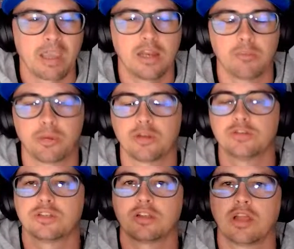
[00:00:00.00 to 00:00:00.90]
he didn't
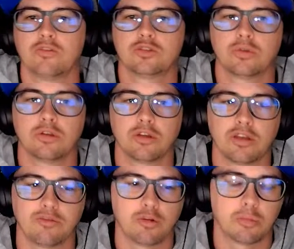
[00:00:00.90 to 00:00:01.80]
produce at the levels we were
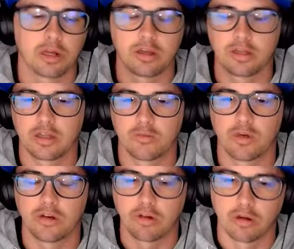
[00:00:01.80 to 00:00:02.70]
looking for, but
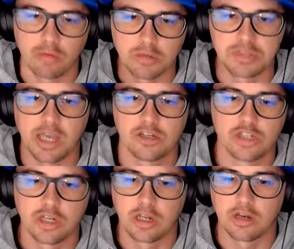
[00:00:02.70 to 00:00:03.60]
when you're in a
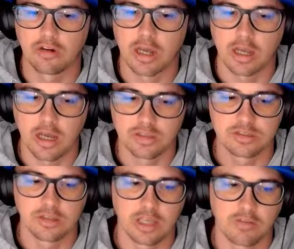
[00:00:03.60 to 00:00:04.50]
rotation and you're not
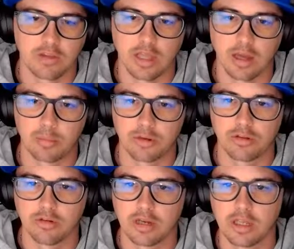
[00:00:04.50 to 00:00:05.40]
constantly given the
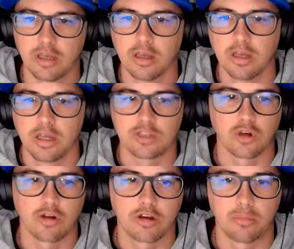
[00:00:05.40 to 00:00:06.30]
opportunity, it's
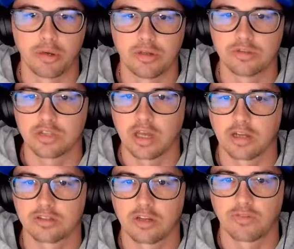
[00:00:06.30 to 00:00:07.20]
harder to produce the
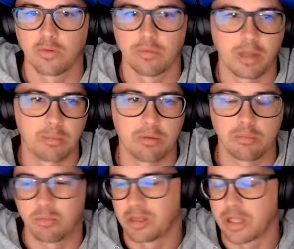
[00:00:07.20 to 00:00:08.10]
kind of stuff that would make
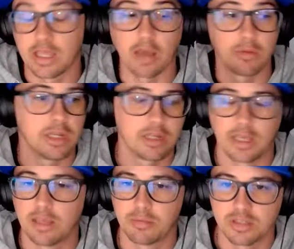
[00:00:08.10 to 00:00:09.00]
people be like, yeah, we need
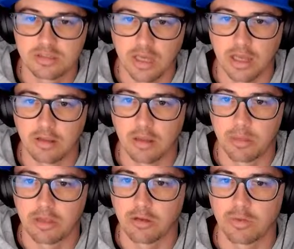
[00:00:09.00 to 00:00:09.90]
to keep this guy. I
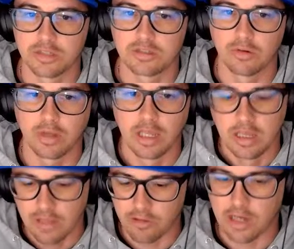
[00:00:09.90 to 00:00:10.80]
mean, look what he's doing.
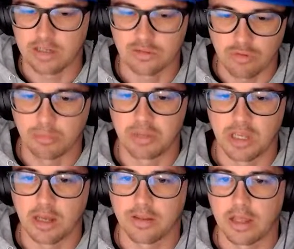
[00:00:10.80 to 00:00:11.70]
If you're not
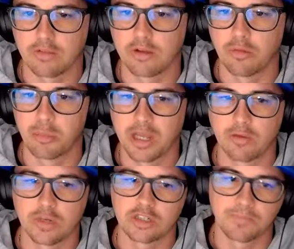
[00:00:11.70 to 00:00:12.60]
disrupting on that little
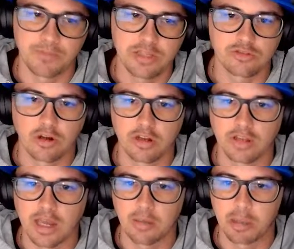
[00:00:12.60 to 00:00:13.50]
bit, which he started
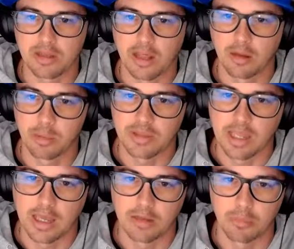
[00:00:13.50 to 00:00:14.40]
to kind of pick that up at
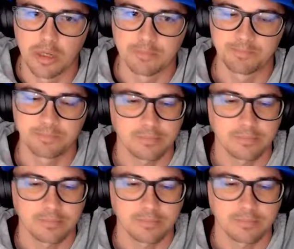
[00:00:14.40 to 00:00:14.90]
the end, but